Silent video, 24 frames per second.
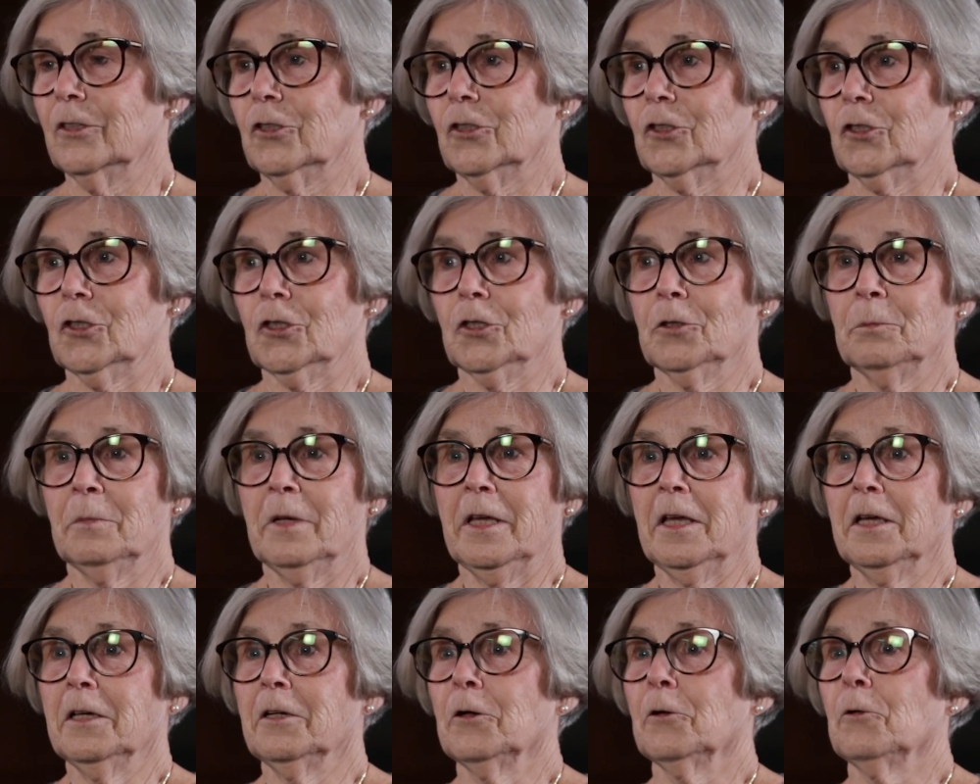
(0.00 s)
Jim
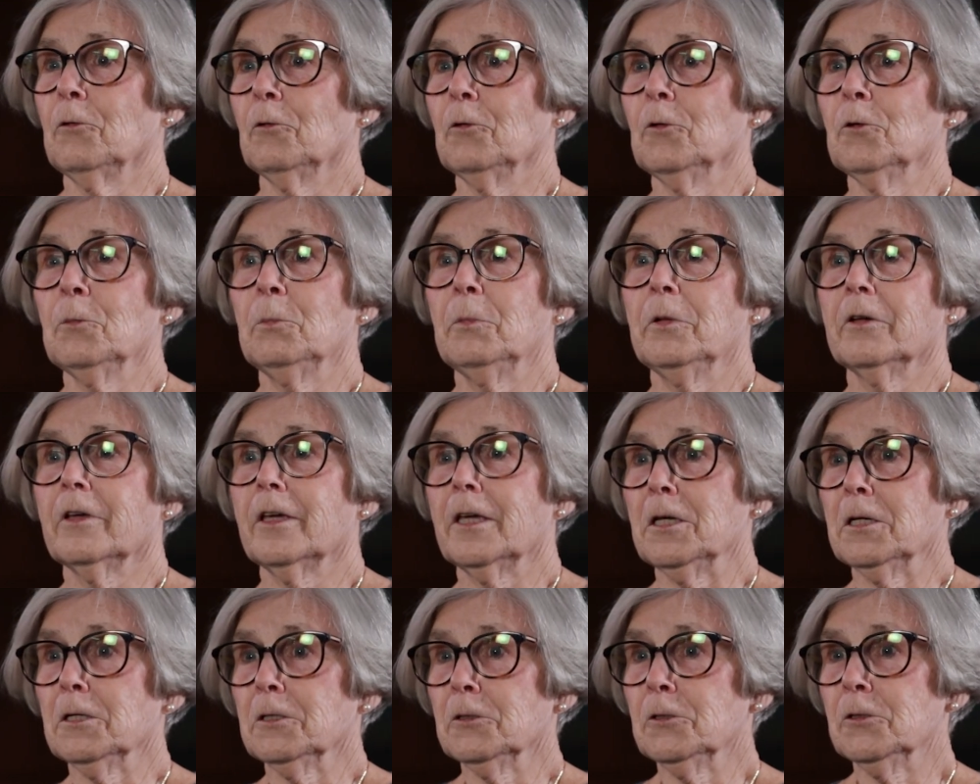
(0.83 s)
had a group of
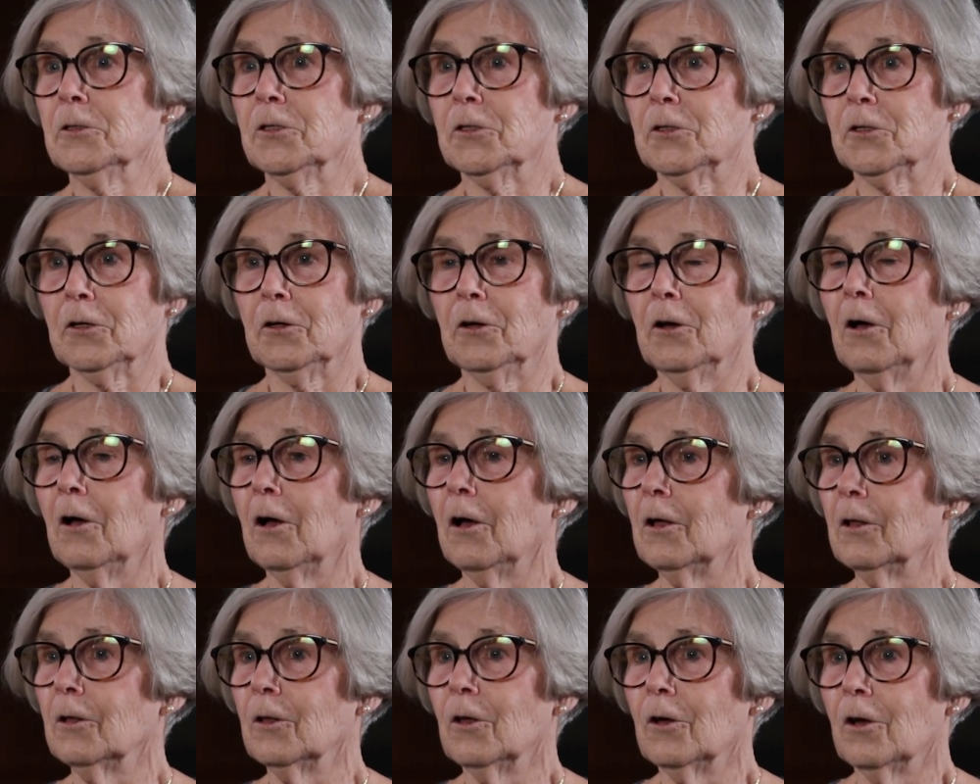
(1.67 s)
kids to
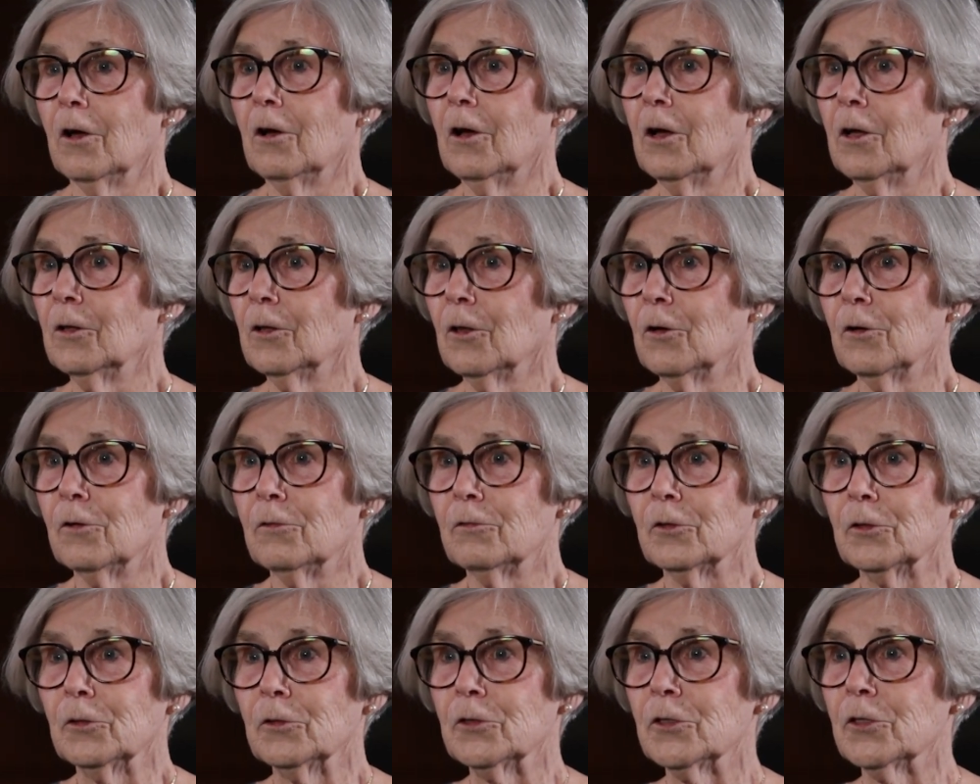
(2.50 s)
haul all
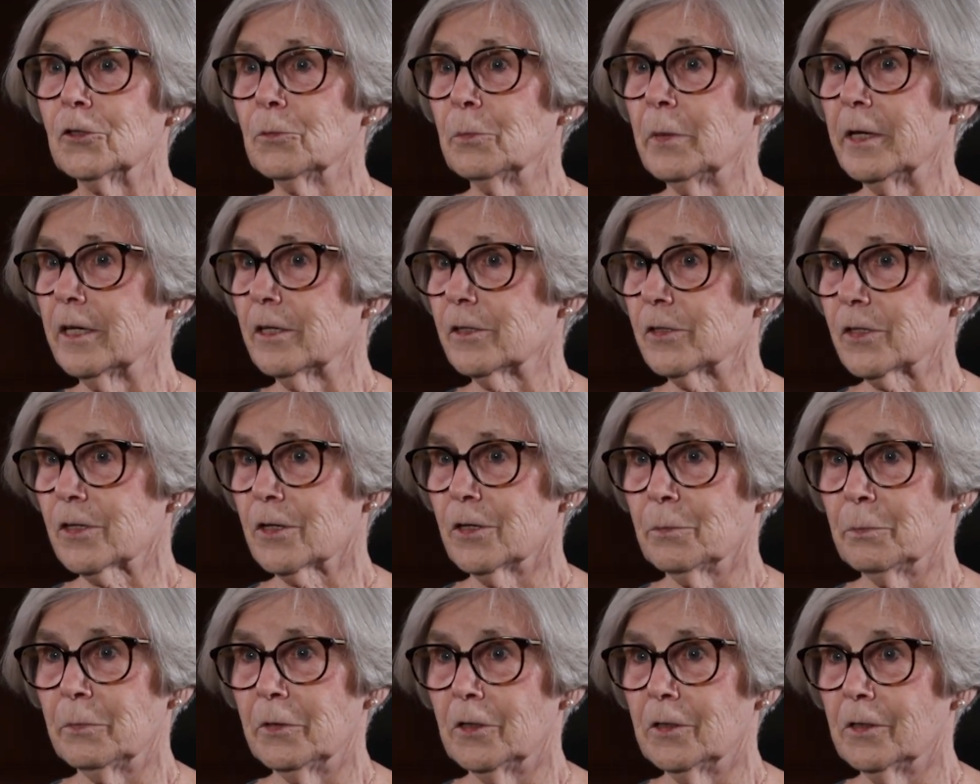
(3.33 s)
over to
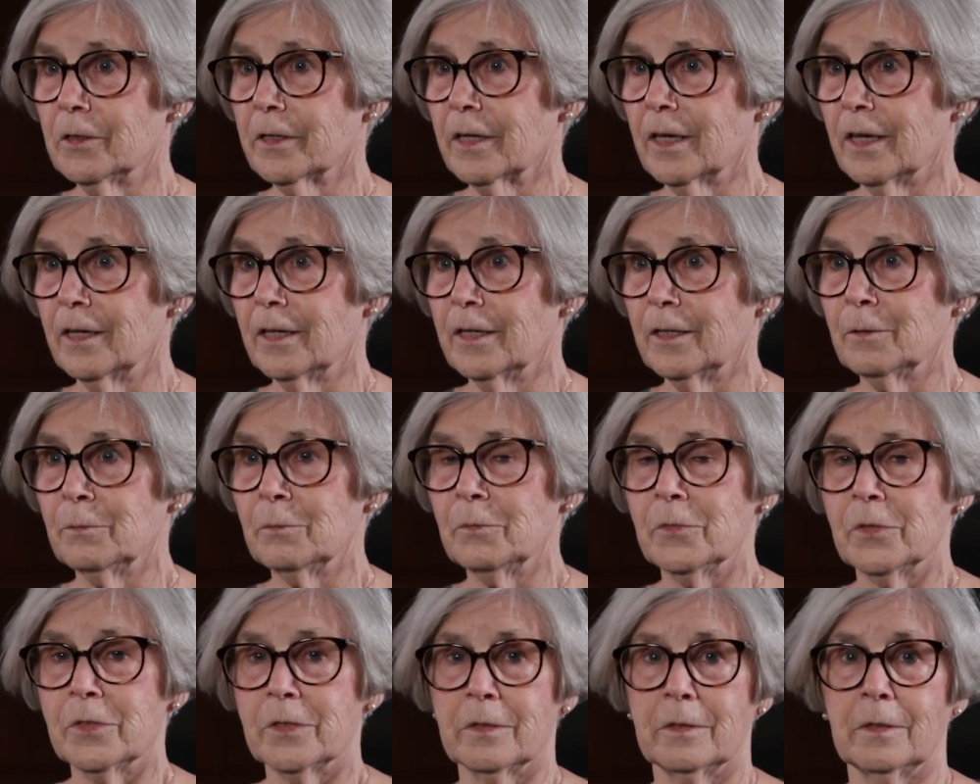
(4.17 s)
basketball
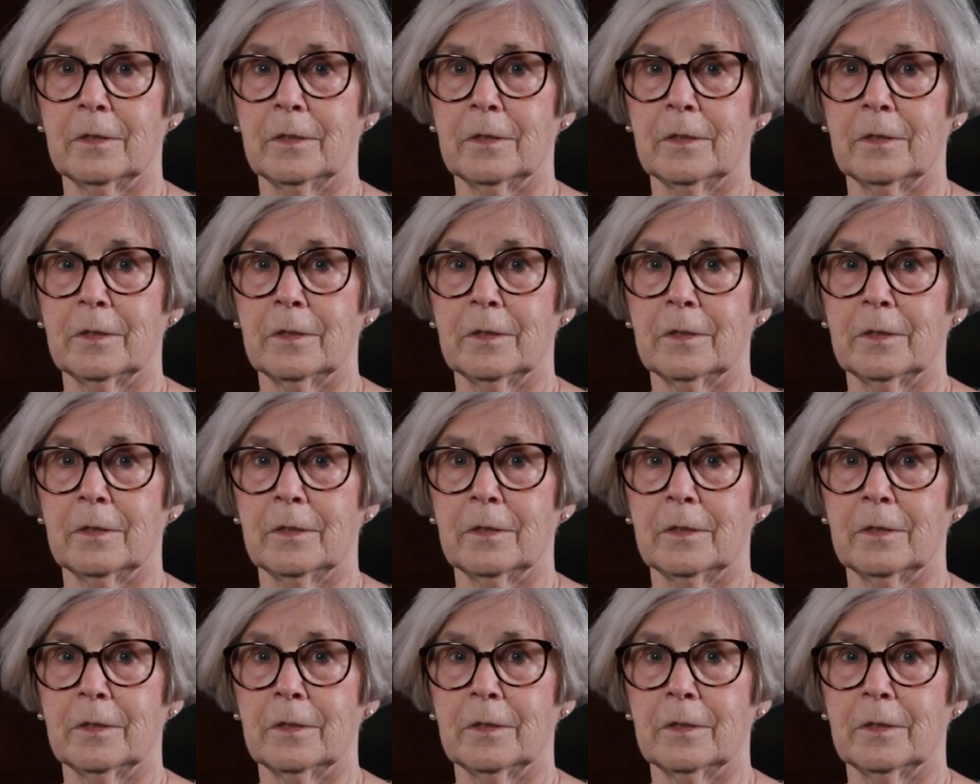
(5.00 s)
games.